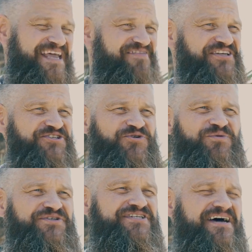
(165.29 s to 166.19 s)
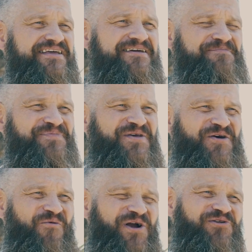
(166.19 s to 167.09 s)
In this group study,
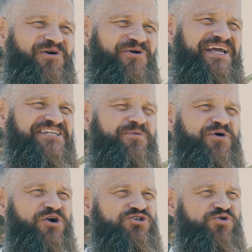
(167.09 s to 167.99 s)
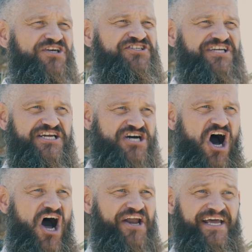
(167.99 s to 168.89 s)
we are learning to put our trust in
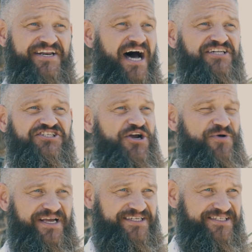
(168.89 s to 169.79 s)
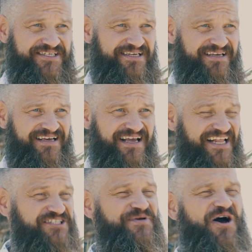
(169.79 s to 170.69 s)
God, not chariots.
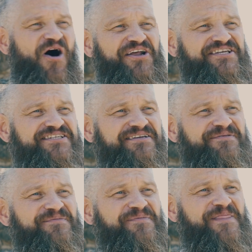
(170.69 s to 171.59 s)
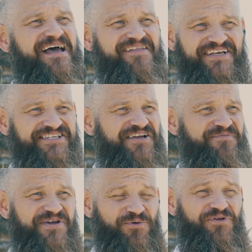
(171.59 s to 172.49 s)
Let's be honest, this can
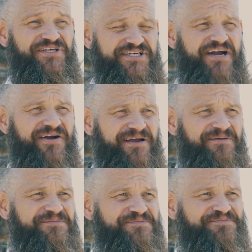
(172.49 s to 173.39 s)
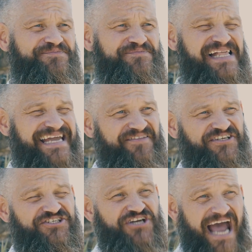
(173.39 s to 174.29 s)
be really scary. In
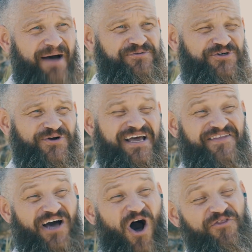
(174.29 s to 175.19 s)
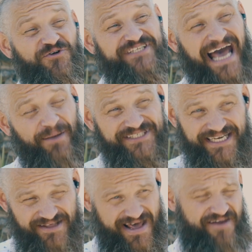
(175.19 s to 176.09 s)
this chapter, the author taps
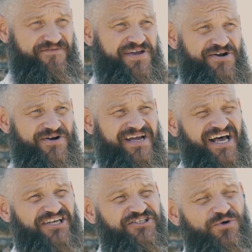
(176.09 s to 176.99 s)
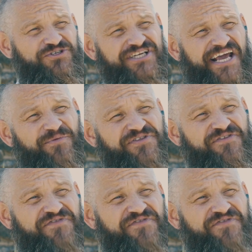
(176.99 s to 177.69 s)
into that fear associated with the